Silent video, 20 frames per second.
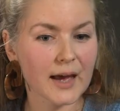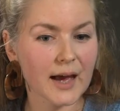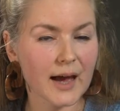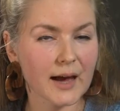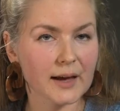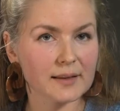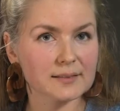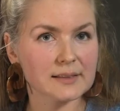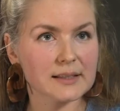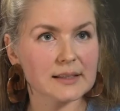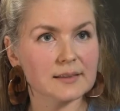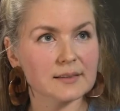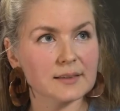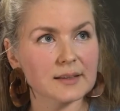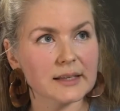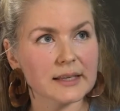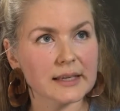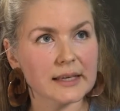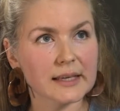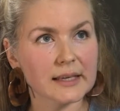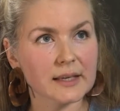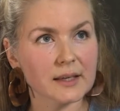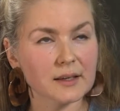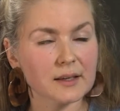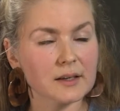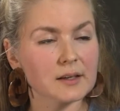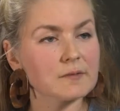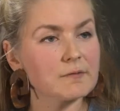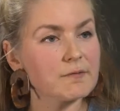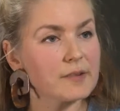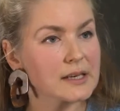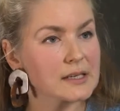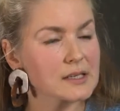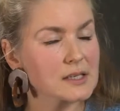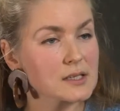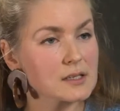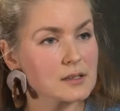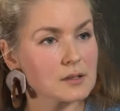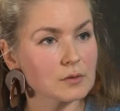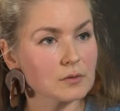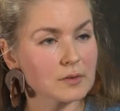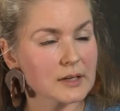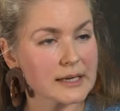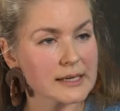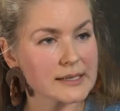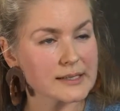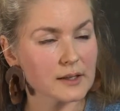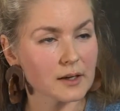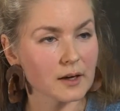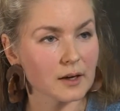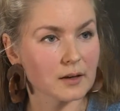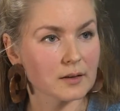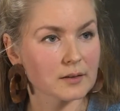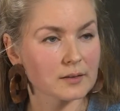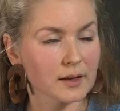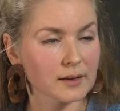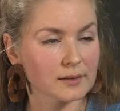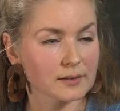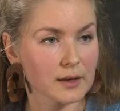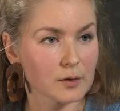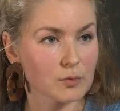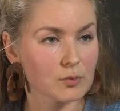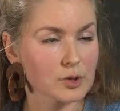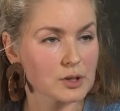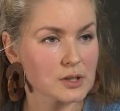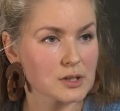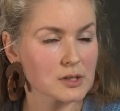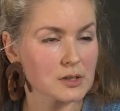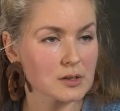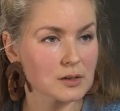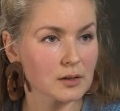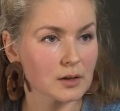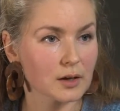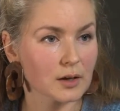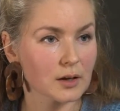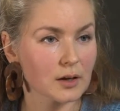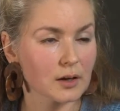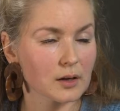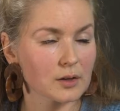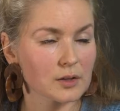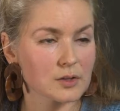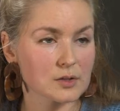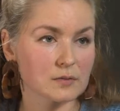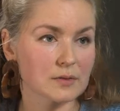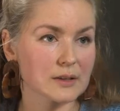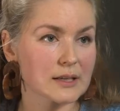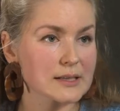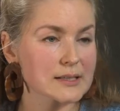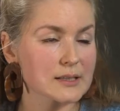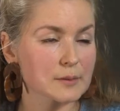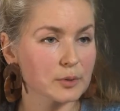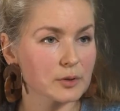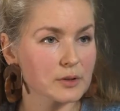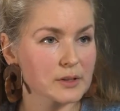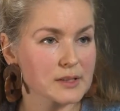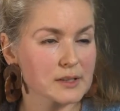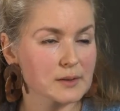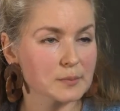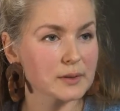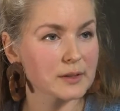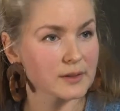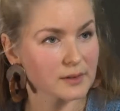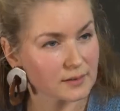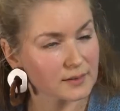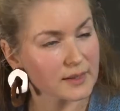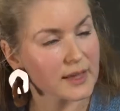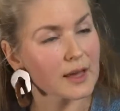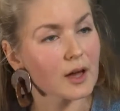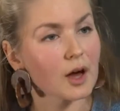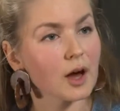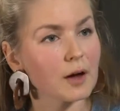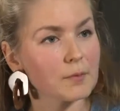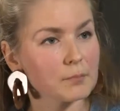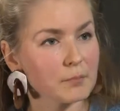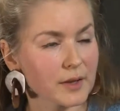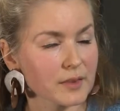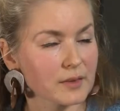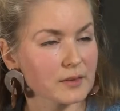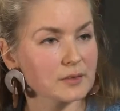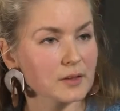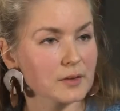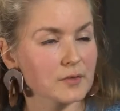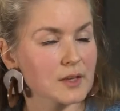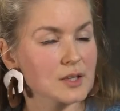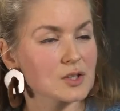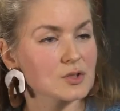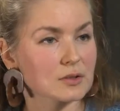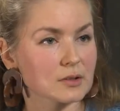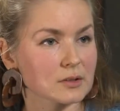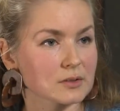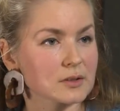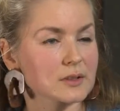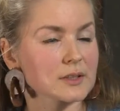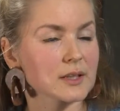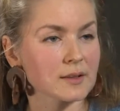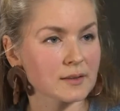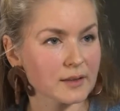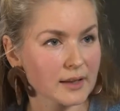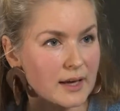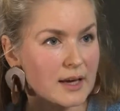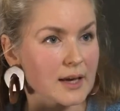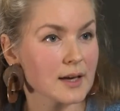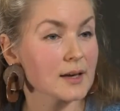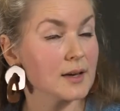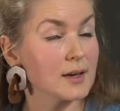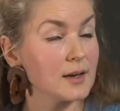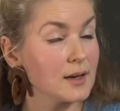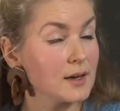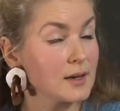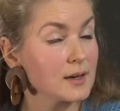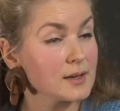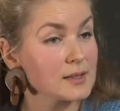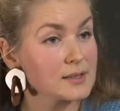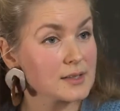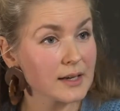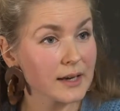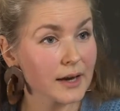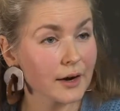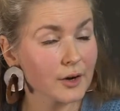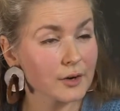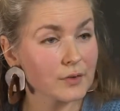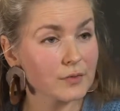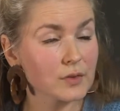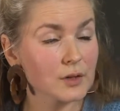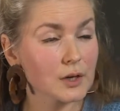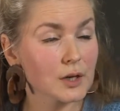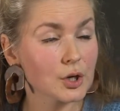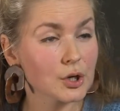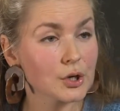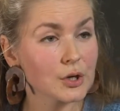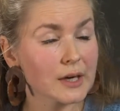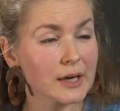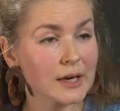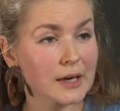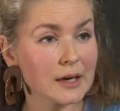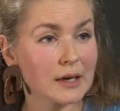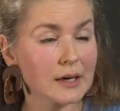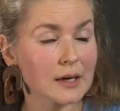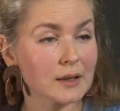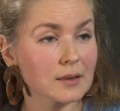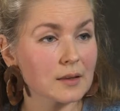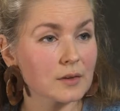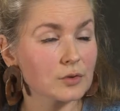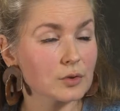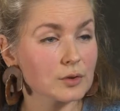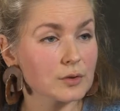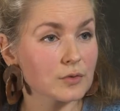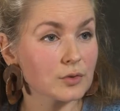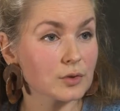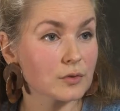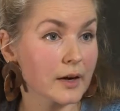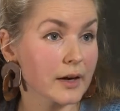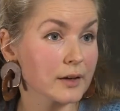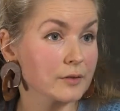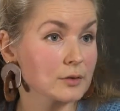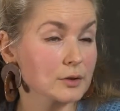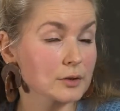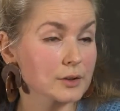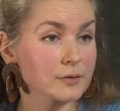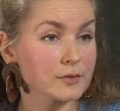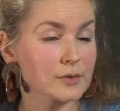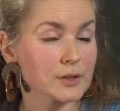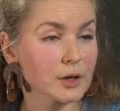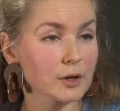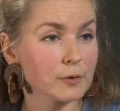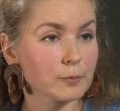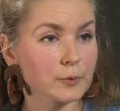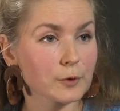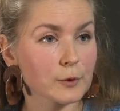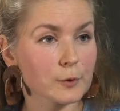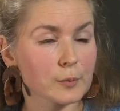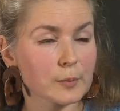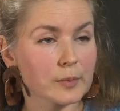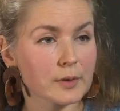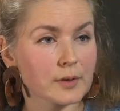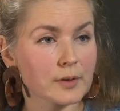as easily convinced to release the girls as they would to release the boys, because they are mothers of their children and they take care of the cooking and the sort of survival of the armed group.